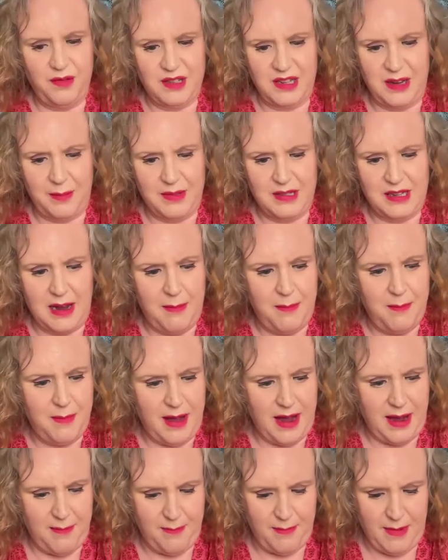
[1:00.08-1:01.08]
of September
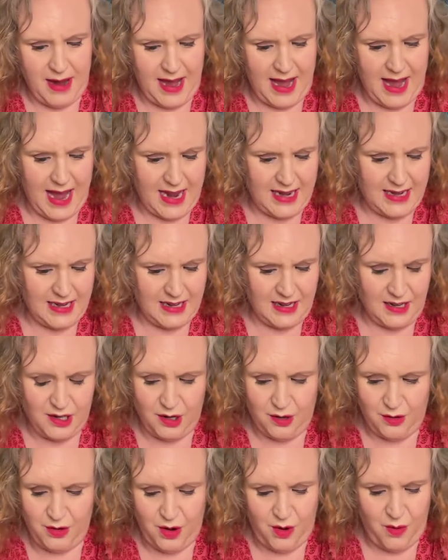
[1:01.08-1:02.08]
in my head, and I
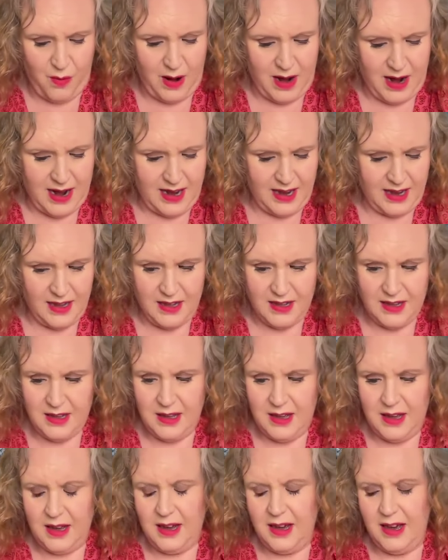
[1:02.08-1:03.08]
don't know why.
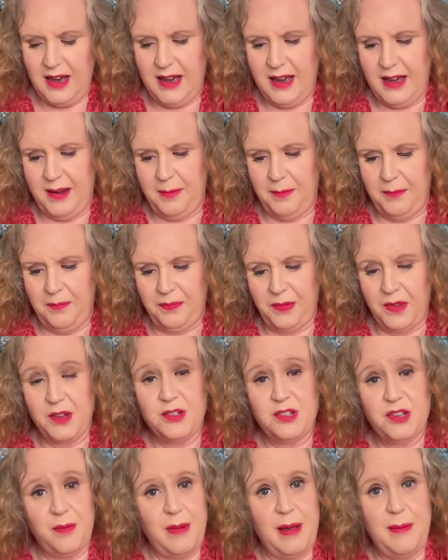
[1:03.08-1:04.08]

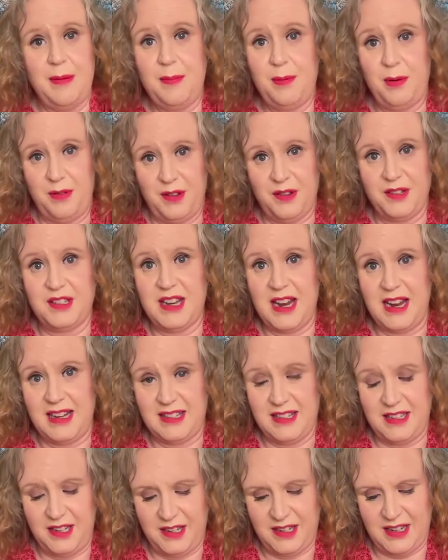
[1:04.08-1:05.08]
So maybe put those
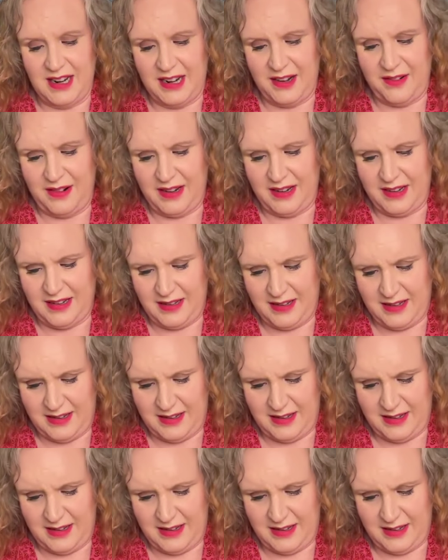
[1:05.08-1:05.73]
dates in your diary.